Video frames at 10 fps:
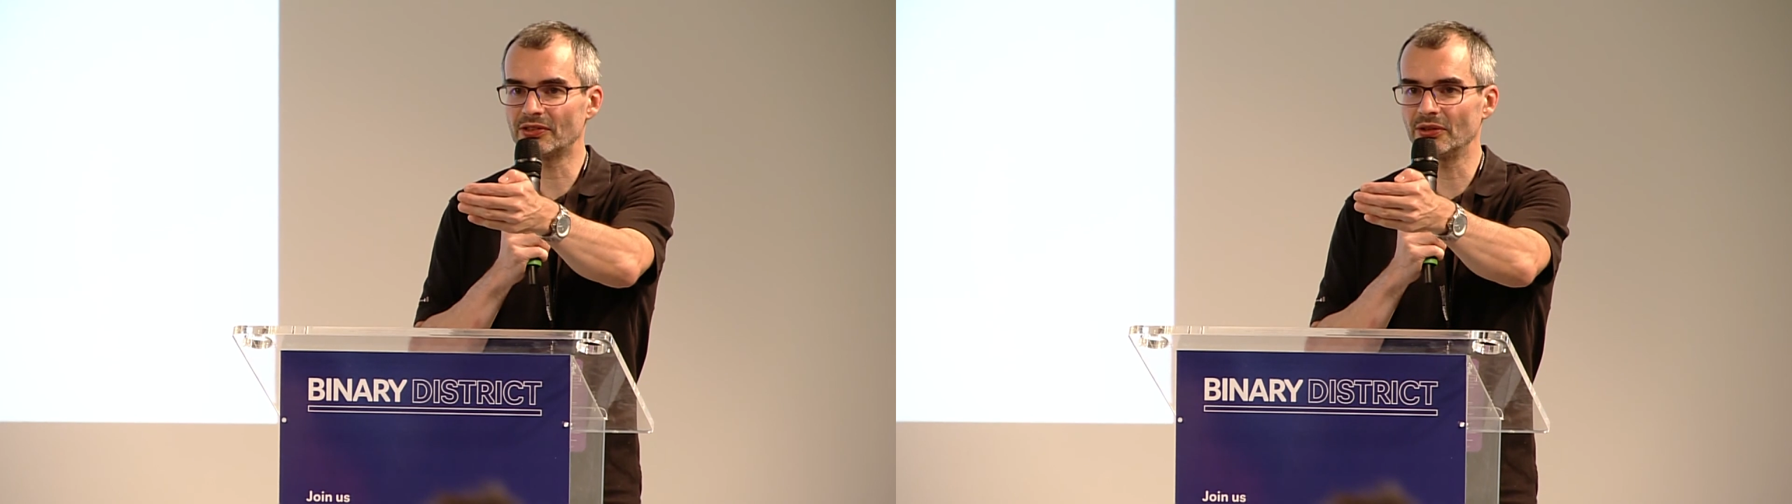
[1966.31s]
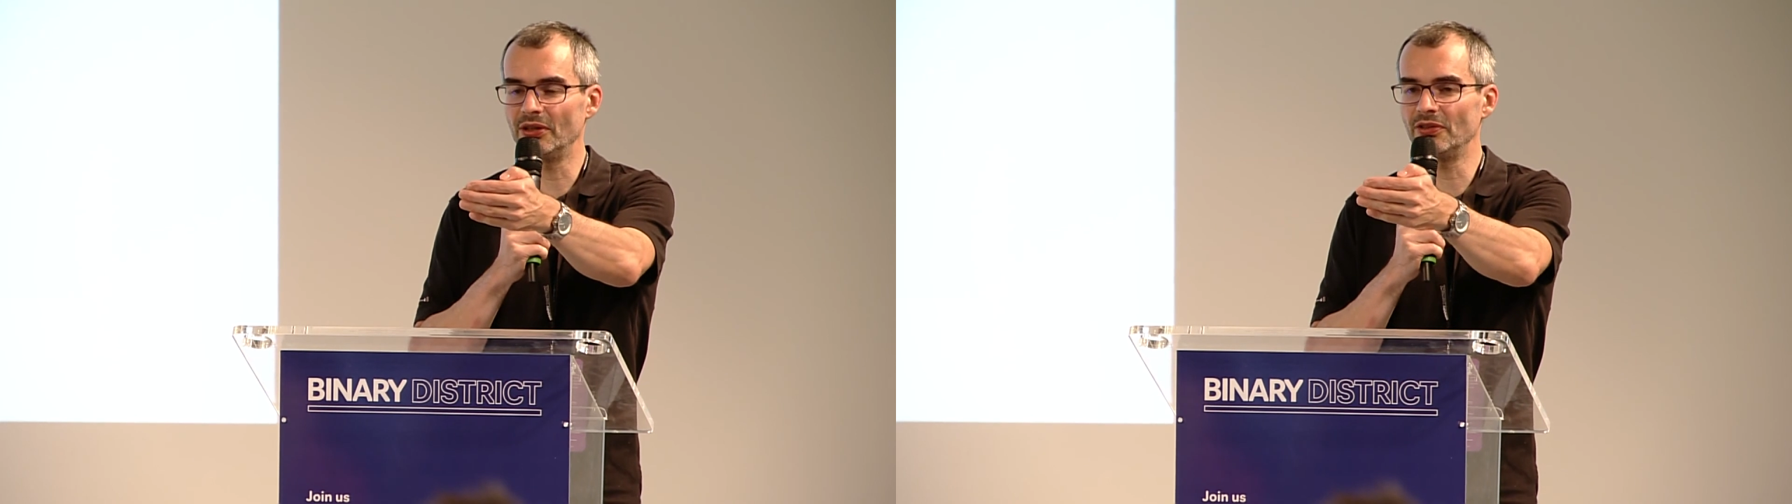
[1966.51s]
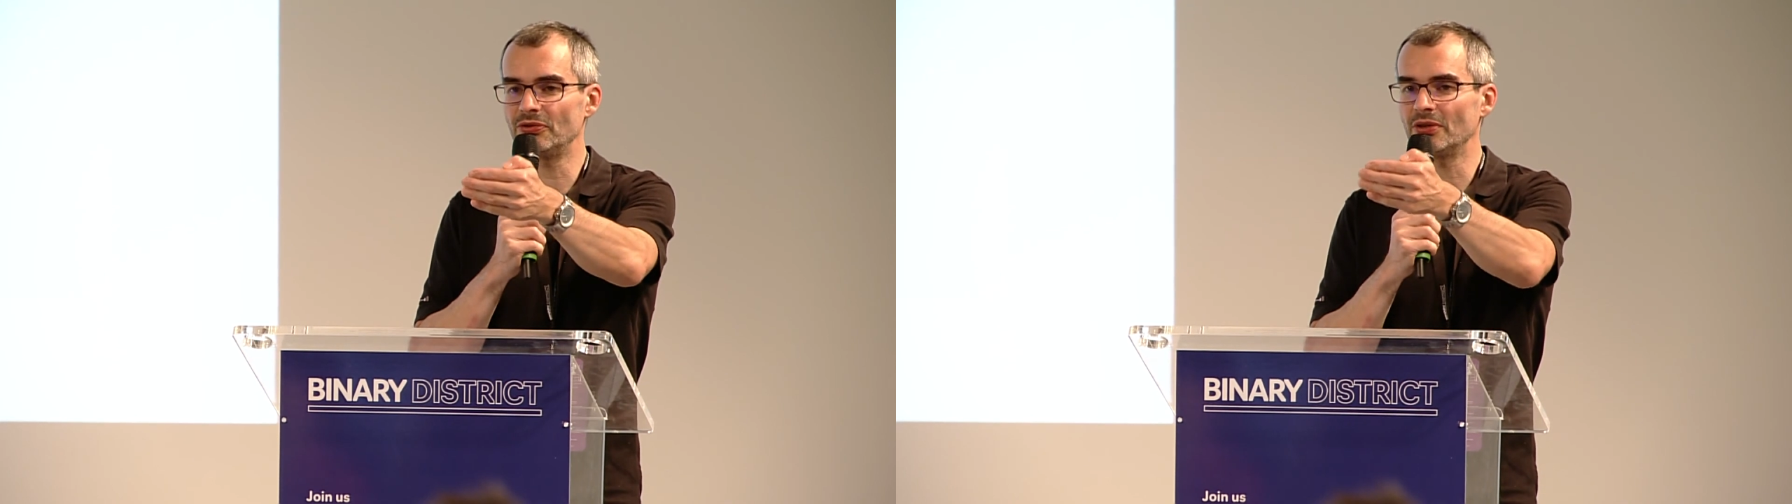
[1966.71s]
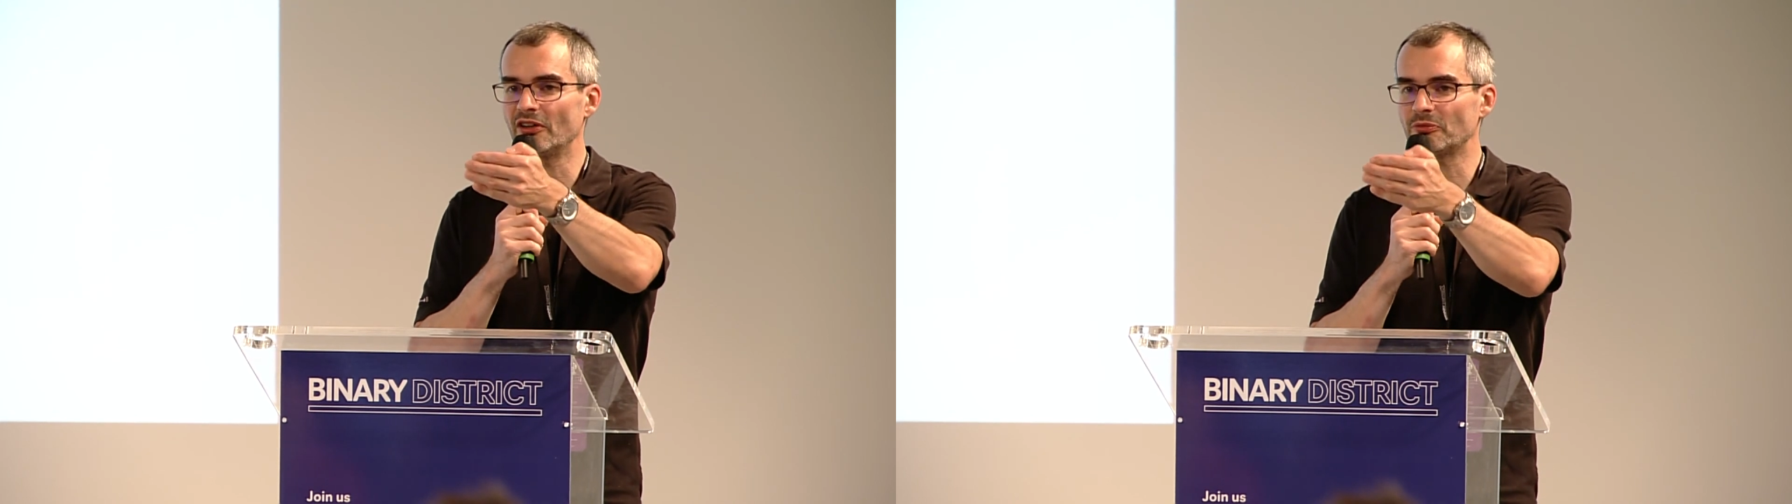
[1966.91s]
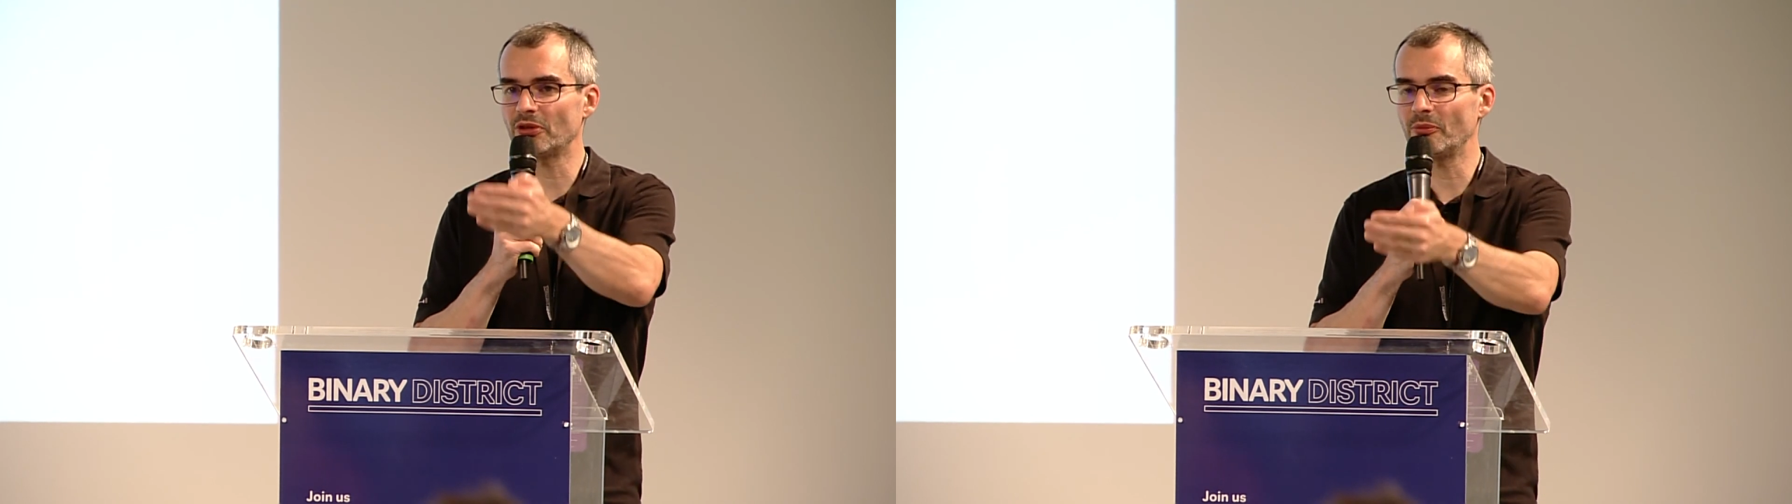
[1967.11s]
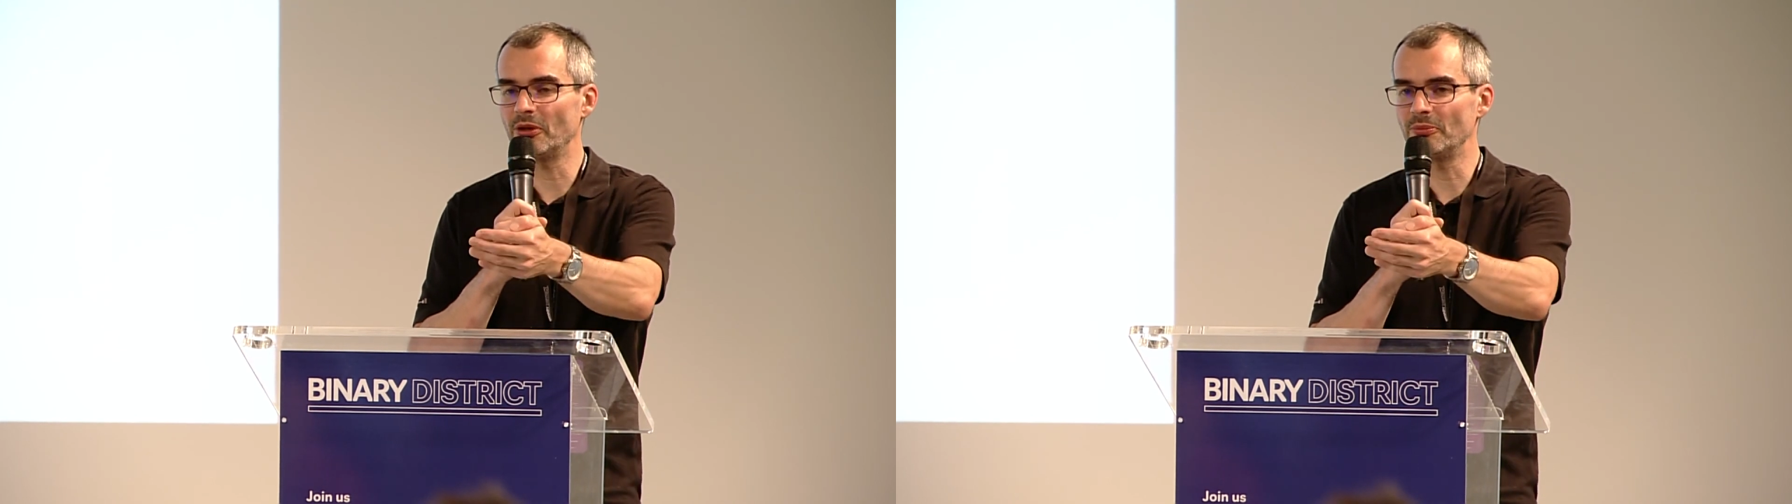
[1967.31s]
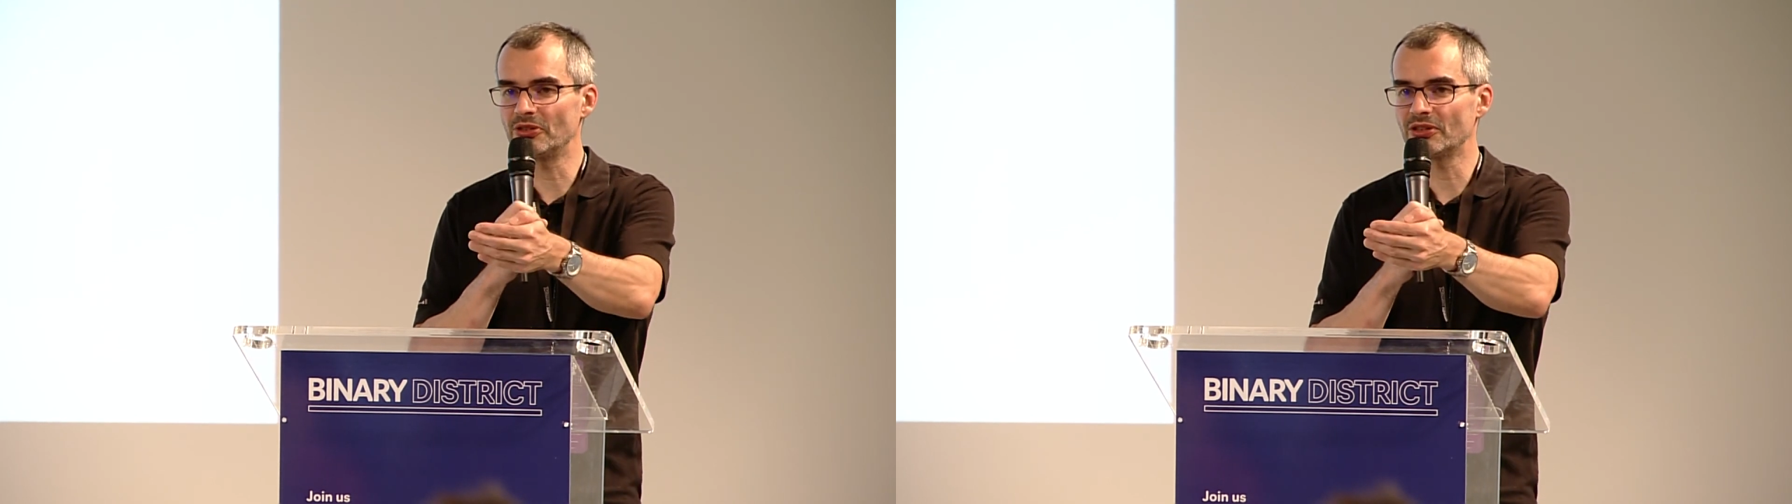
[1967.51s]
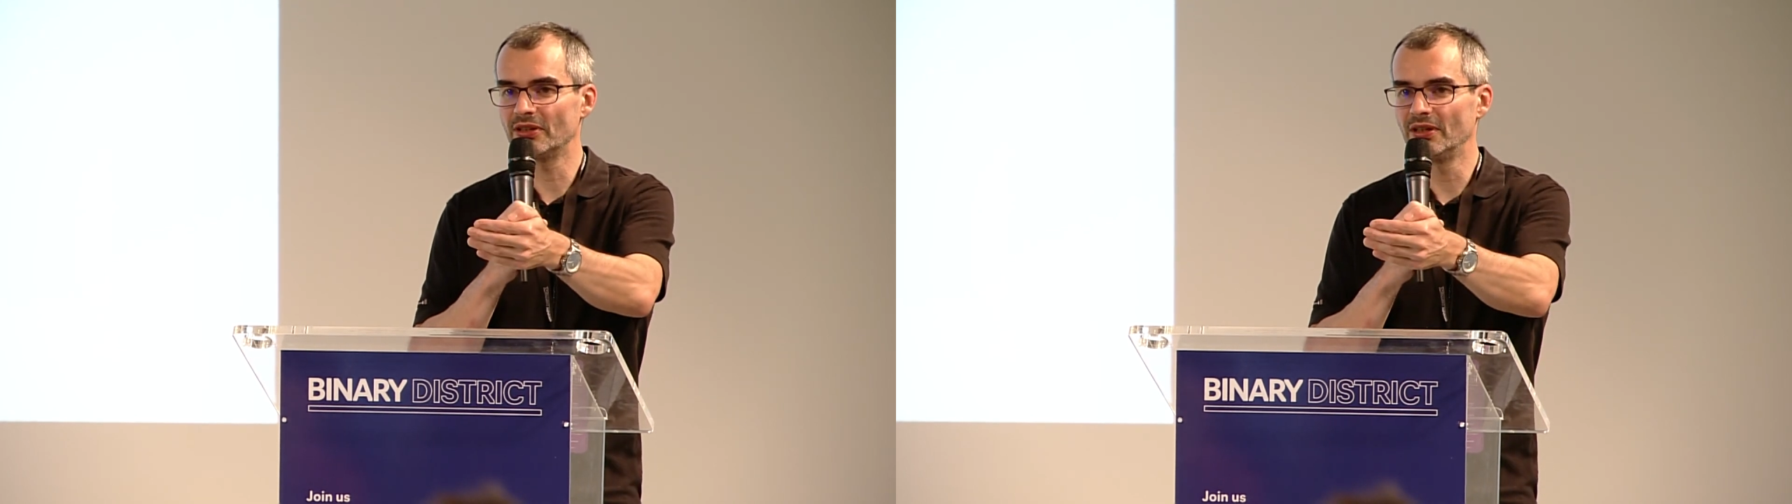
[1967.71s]
So if you have
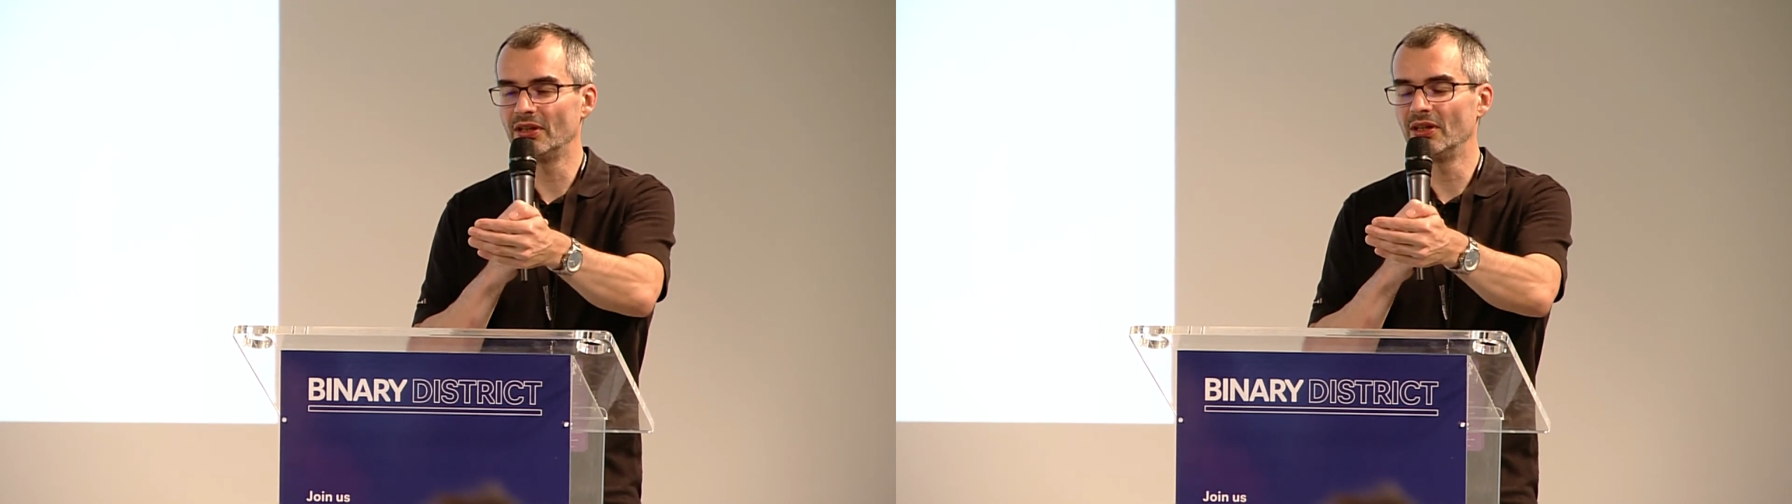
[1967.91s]
problems